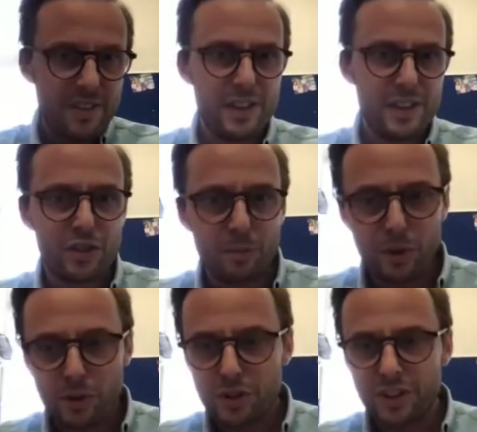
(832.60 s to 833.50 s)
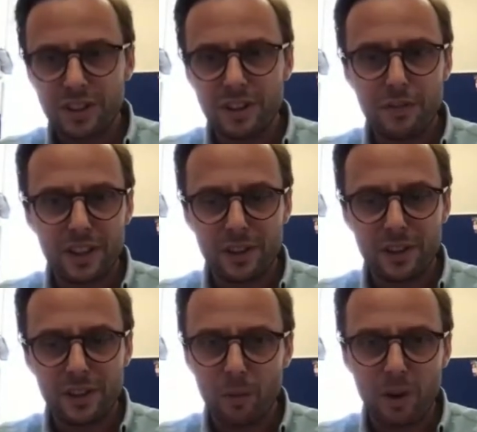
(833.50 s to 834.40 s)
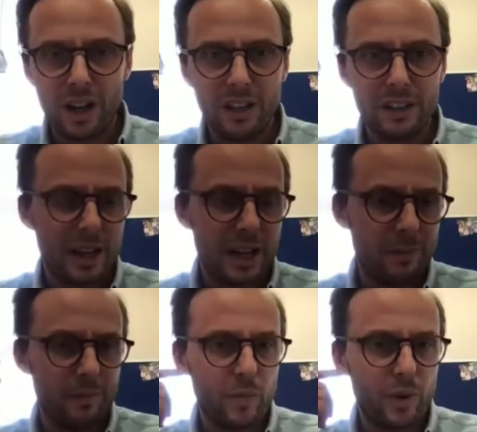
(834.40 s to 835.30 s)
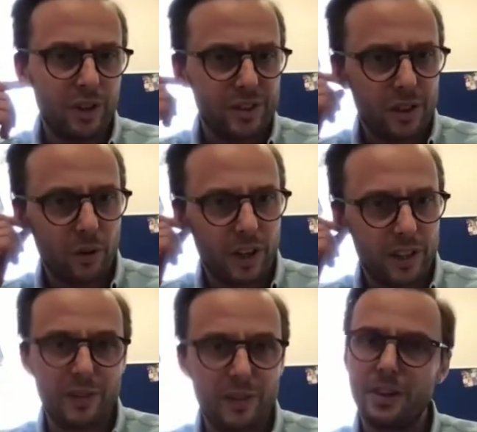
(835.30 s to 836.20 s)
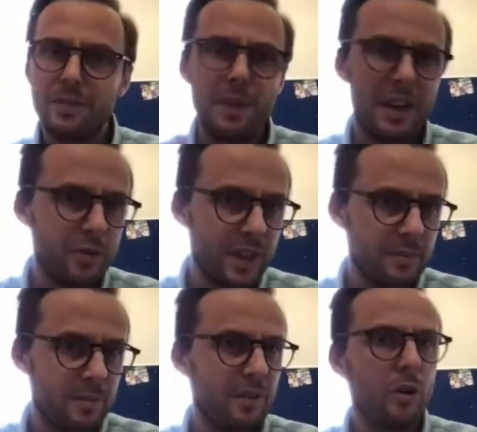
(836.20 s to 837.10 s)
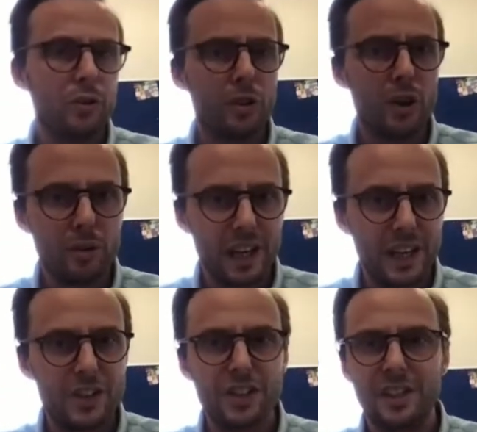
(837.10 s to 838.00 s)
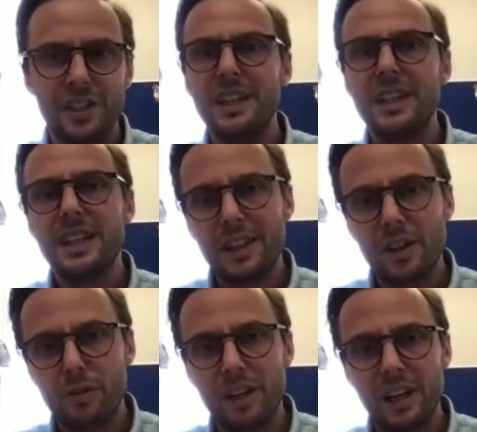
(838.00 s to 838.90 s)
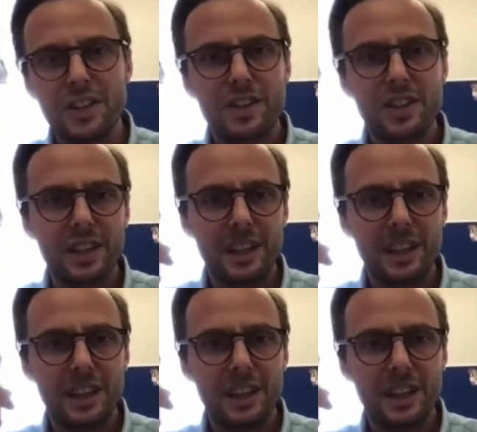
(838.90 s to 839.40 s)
distribution fit quite well. We also look at the various metrics about autocorrelation and correlation,